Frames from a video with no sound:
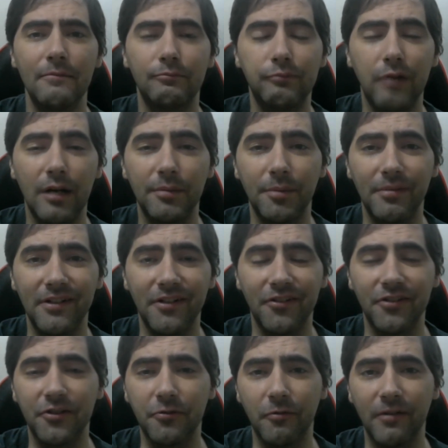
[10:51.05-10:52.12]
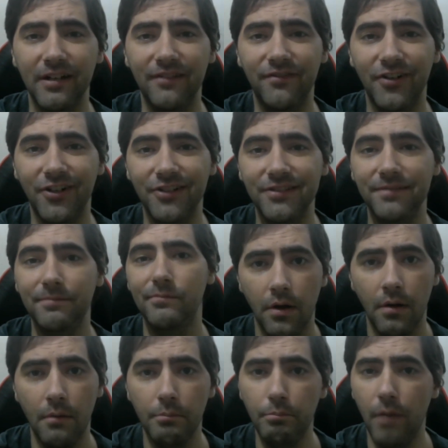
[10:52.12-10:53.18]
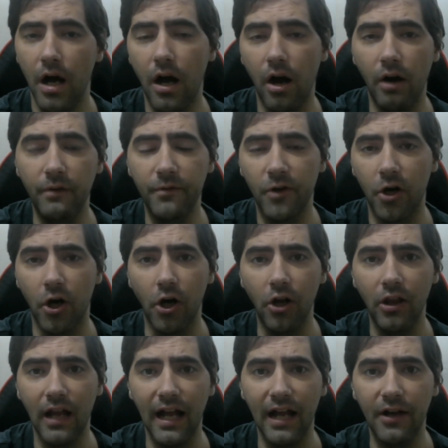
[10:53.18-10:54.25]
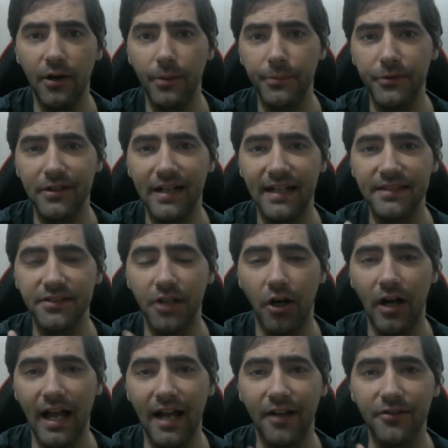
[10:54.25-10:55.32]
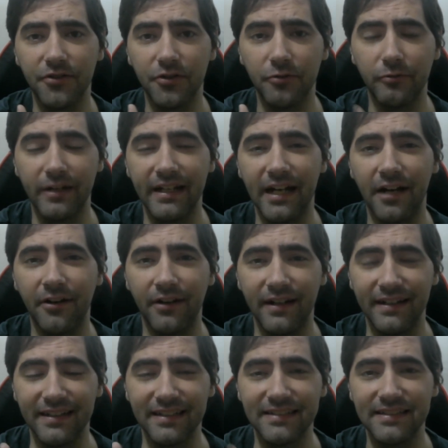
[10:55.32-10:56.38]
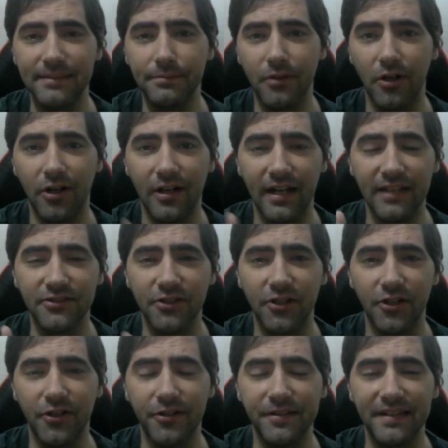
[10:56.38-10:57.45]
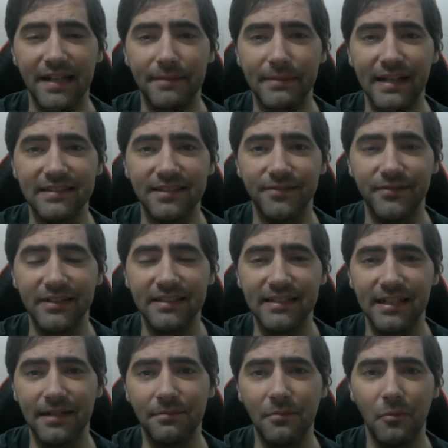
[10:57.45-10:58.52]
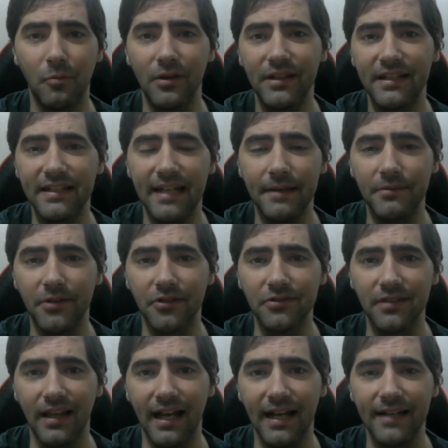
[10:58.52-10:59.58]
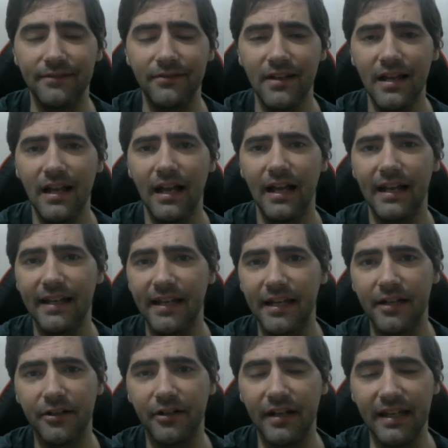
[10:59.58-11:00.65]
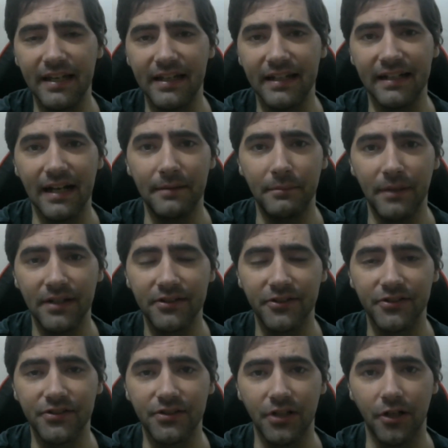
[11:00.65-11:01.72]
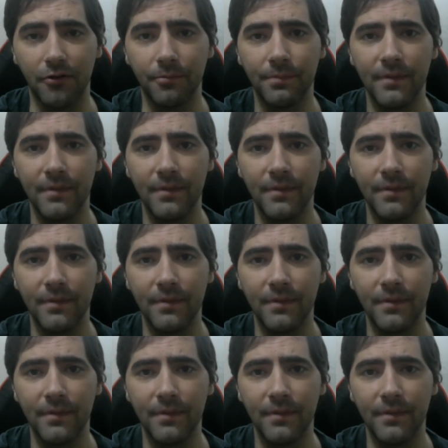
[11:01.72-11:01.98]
probably on the 21st. But overall, I hope you guys know how to rent out an exemplar and start earning that passive income when the game goes live here in a month or so.